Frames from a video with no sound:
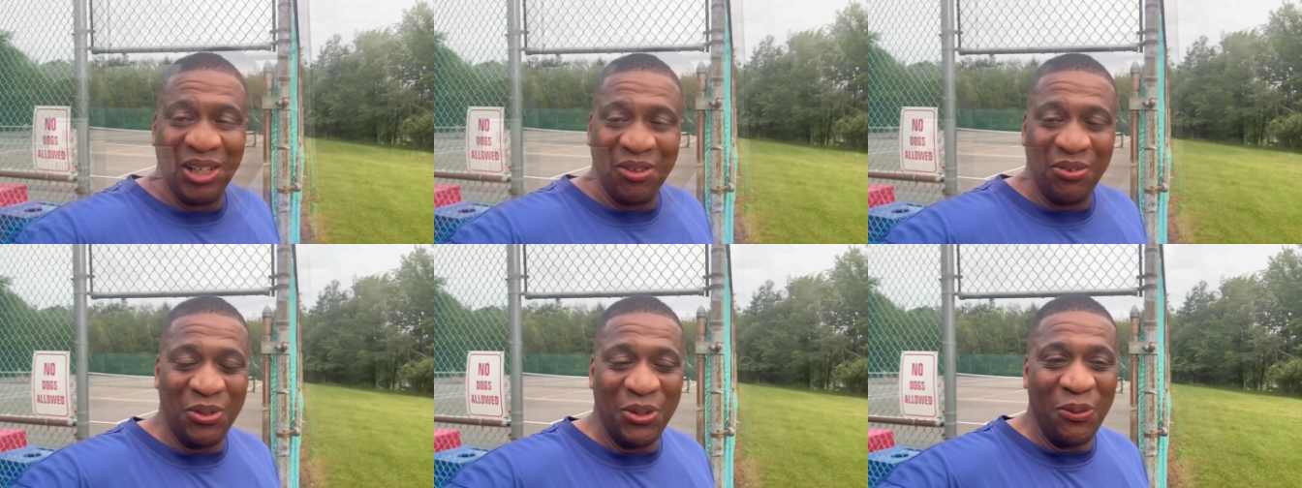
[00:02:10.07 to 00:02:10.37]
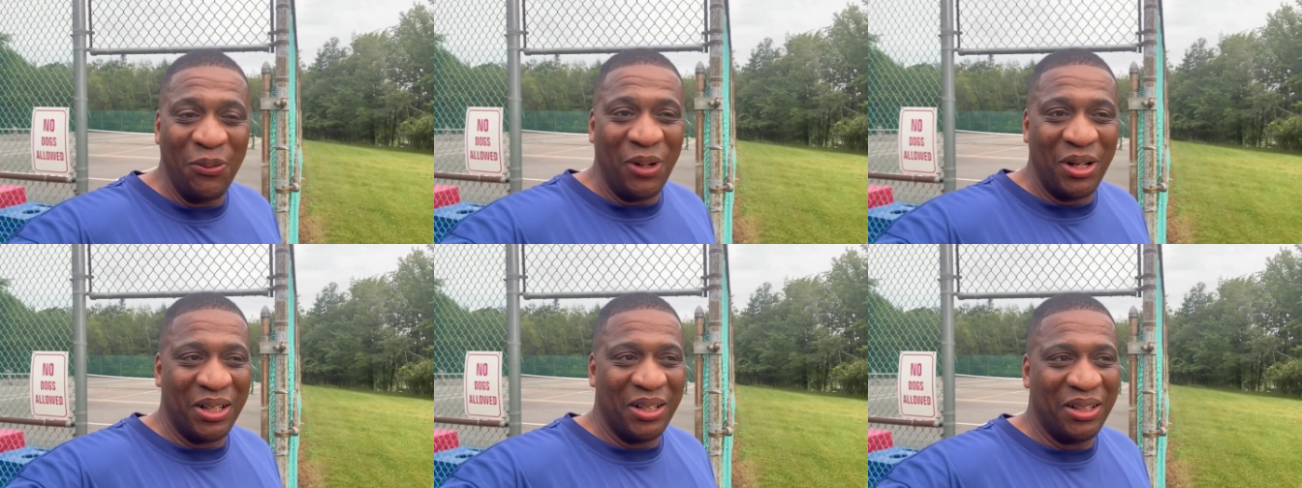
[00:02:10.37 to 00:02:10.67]
if
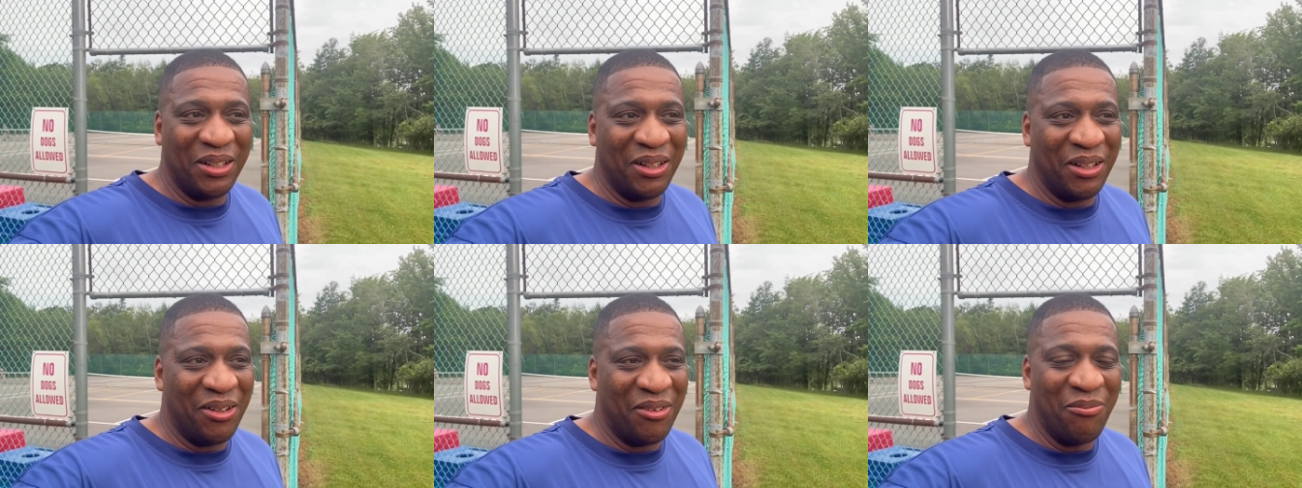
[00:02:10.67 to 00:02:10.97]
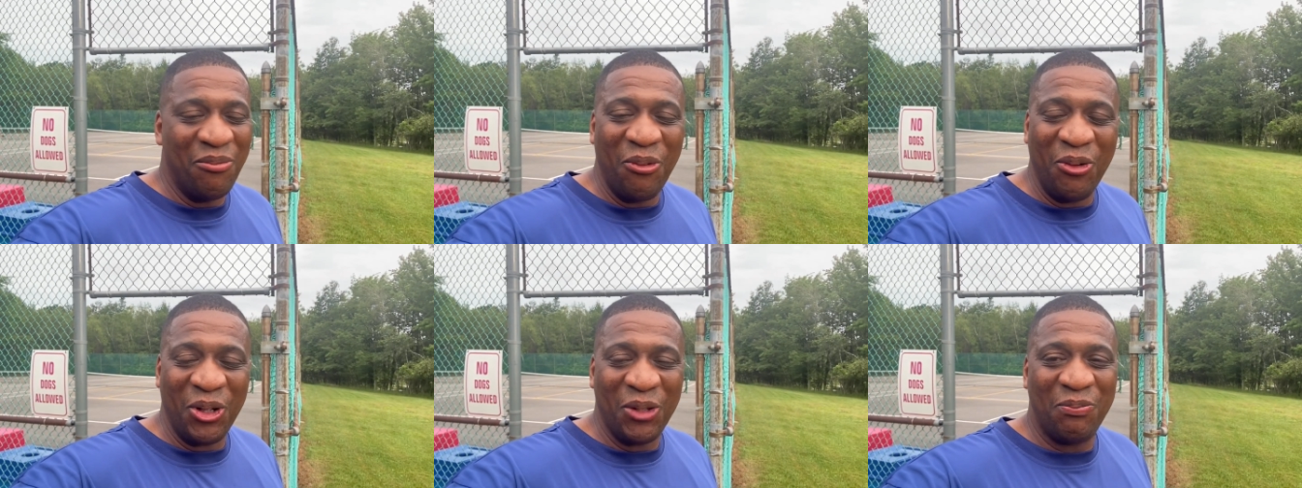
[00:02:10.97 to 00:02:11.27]
you're one of the
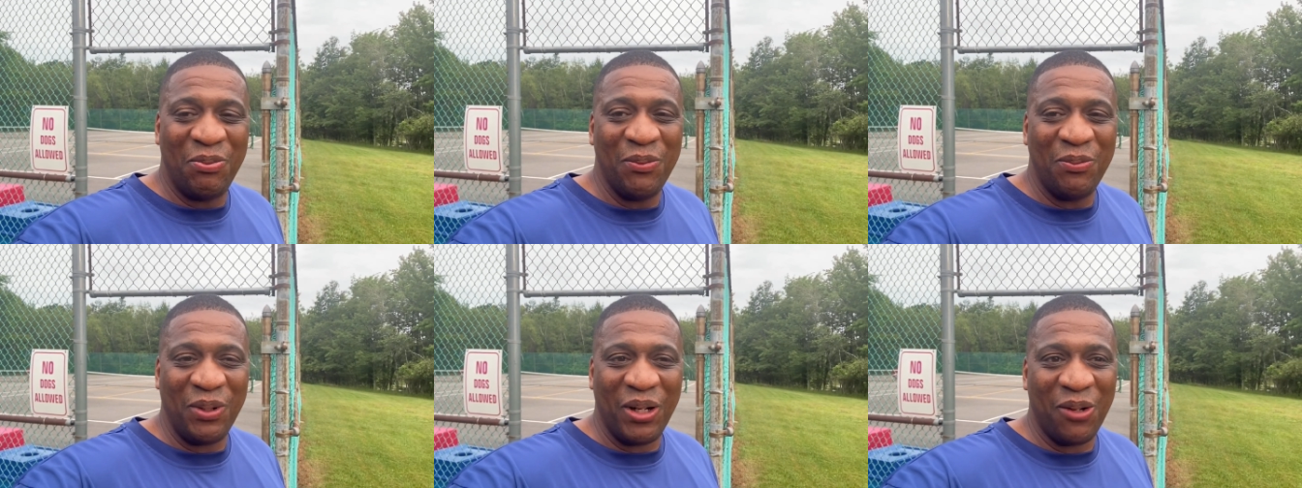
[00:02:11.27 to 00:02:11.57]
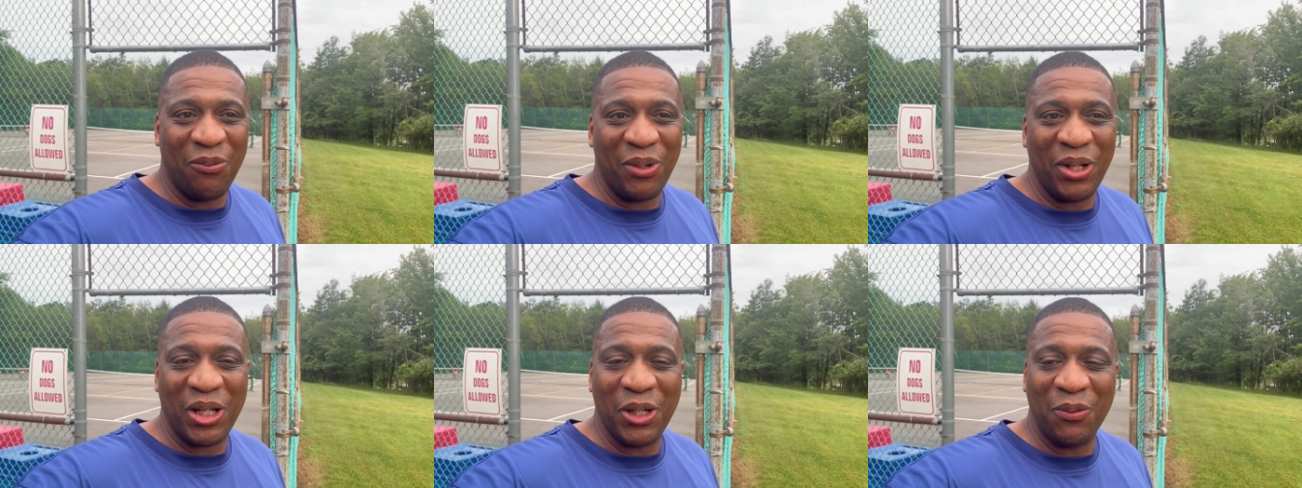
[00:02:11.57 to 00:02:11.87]
morning people
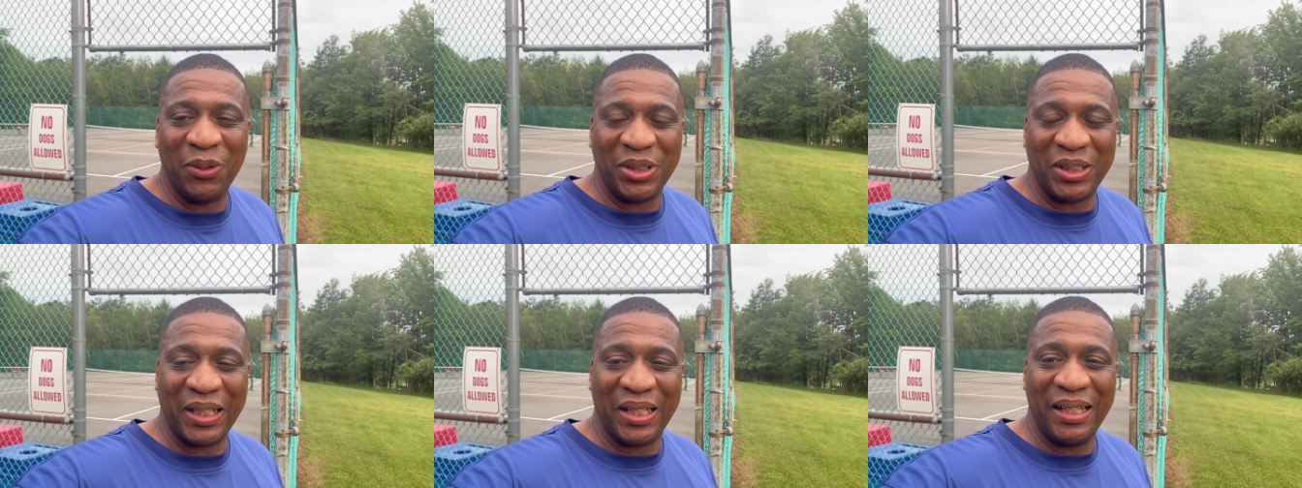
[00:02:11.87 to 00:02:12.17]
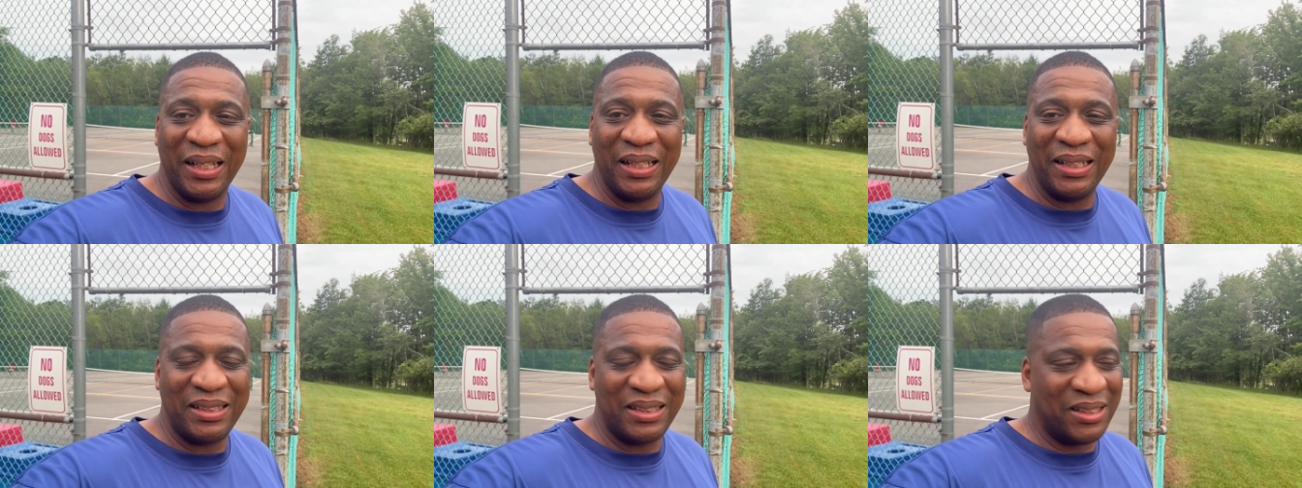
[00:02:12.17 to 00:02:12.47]
that wake up with your
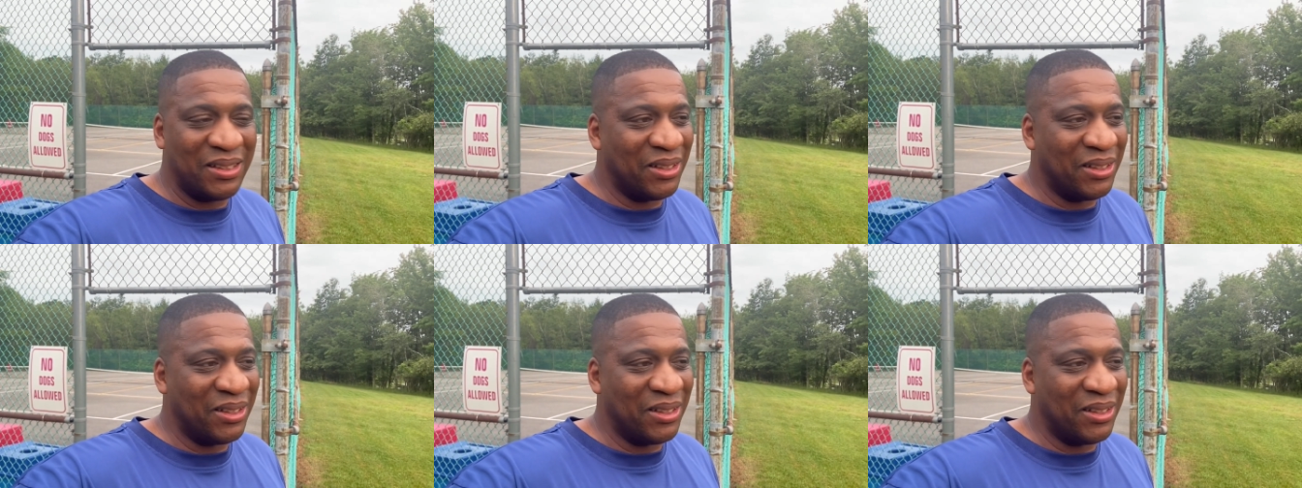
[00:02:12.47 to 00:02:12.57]
kids